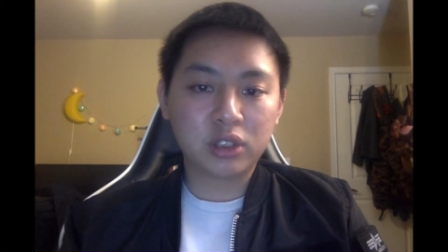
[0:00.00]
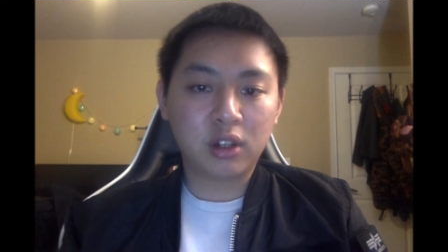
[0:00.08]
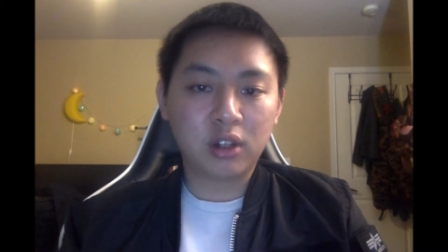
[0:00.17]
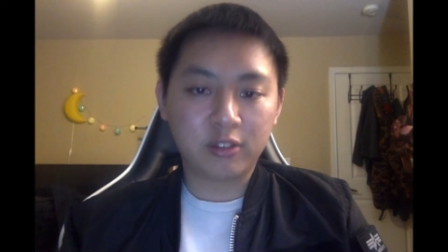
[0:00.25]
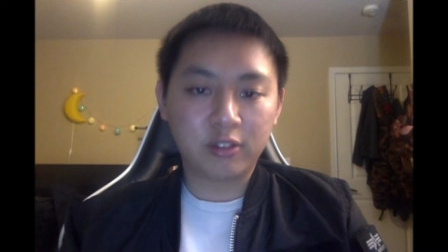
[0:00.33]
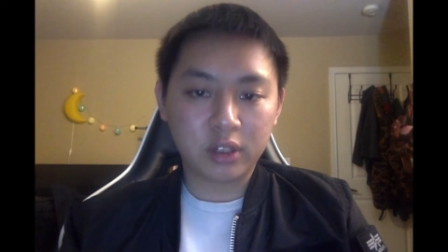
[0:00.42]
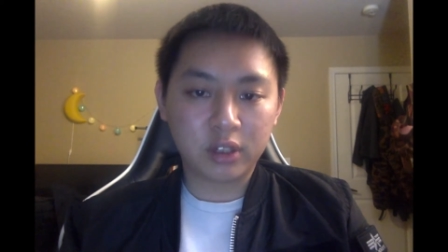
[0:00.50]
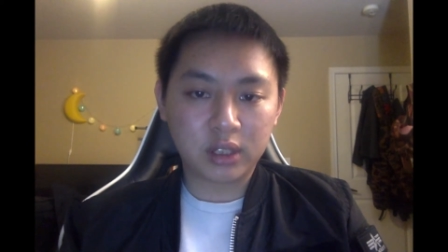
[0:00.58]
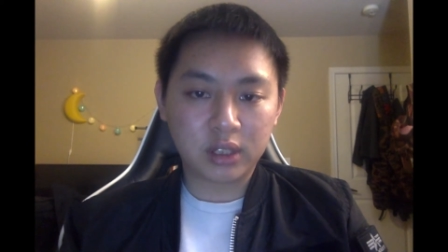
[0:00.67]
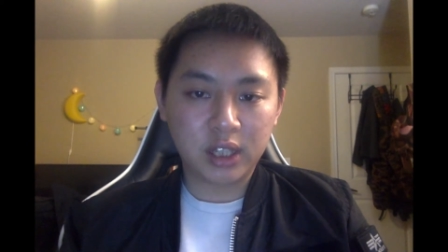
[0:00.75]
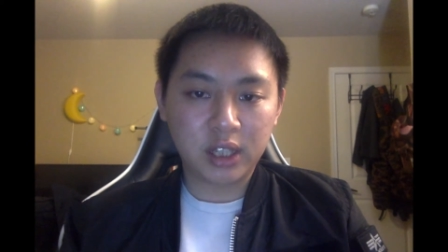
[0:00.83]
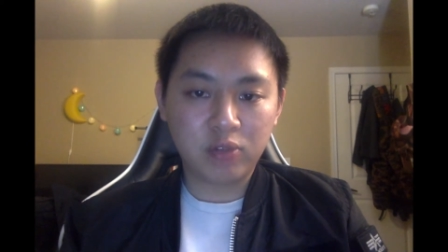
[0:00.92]
of a
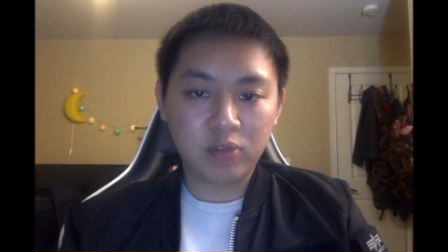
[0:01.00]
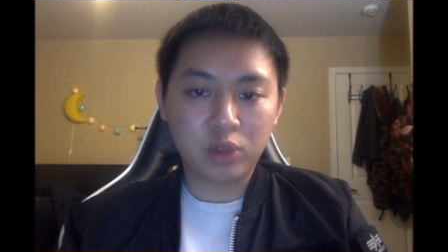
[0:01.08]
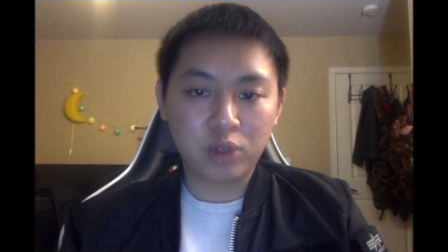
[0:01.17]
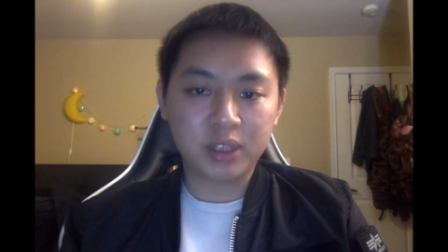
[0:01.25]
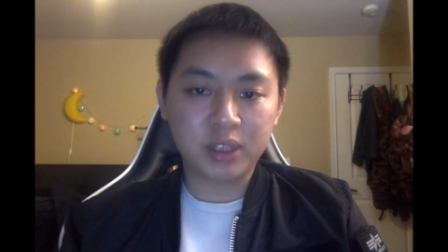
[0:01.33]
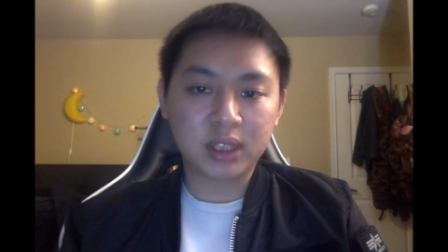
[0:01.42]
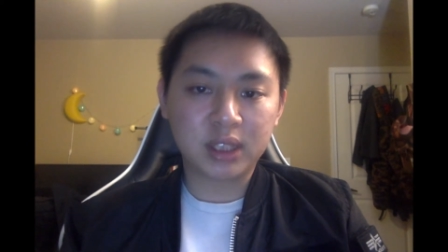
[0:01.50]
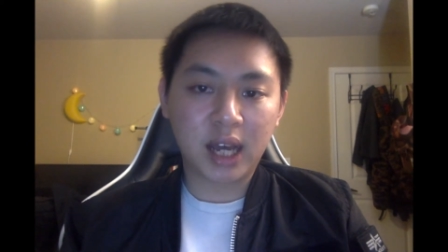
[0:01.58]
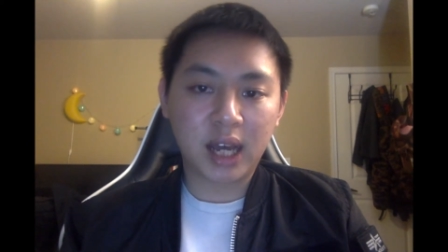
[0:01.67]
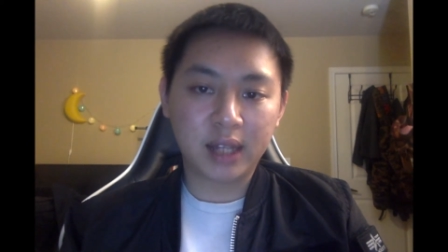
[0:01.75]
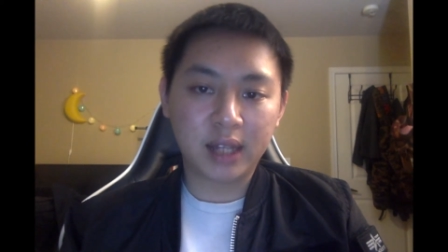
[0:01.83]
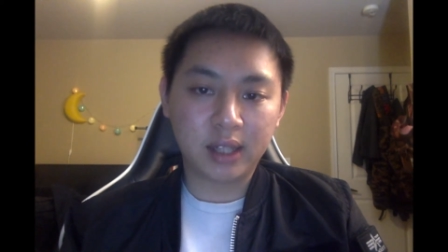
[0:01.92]
team will be start
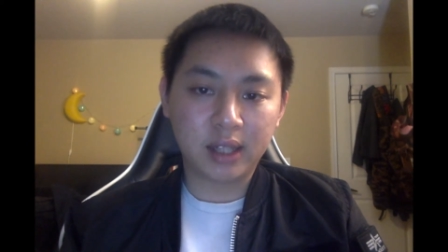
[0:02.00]
at